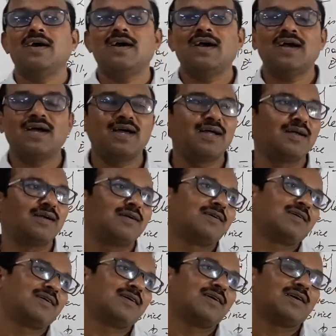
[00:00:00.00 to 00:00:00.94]
And
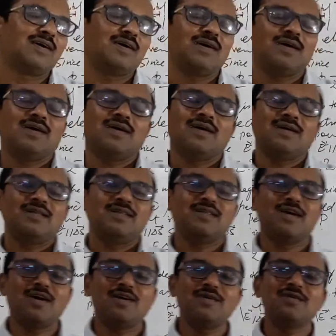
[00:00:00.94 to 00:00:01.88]

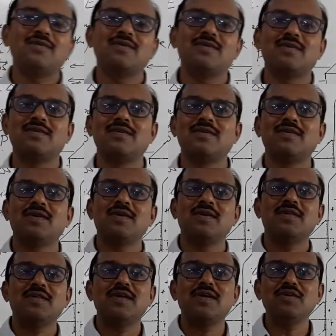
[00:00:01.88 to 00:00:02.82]
now,
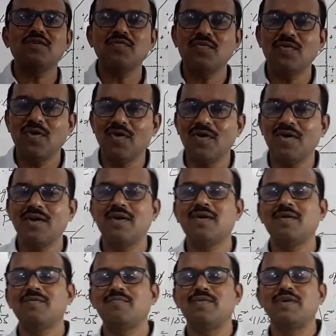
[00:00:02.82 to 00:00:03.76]
thank you for
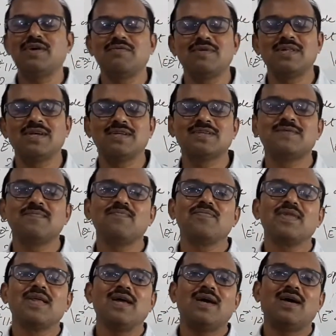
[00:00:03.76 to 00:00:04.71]
being with us,
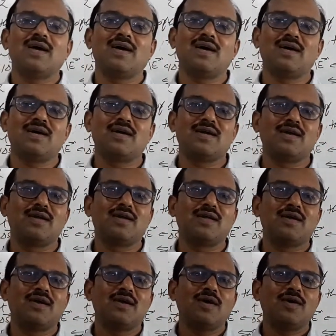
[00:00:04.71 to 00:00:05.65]

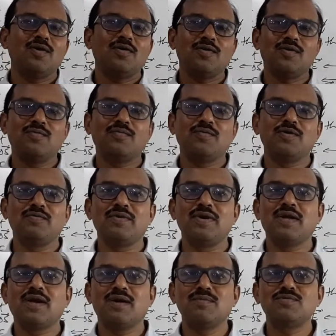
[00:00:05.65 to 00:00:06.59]
and hope you
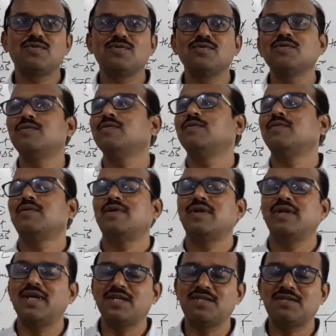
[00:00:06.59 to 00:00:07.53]
will come to
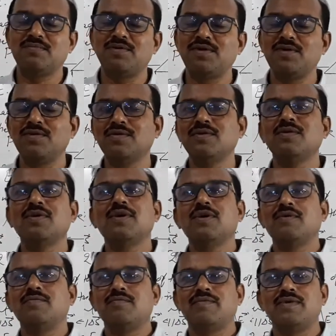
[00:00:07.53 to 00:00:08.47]
next video
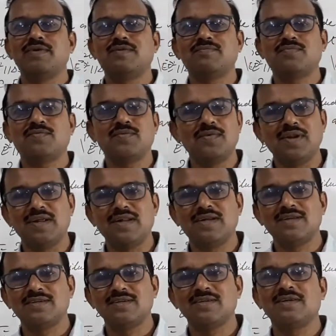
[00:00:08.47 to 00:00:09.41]
with full
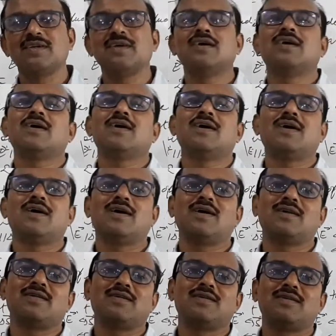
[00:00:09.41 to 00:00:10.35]
energy,
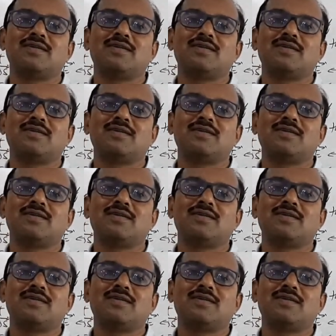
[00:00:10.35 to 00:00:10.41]
and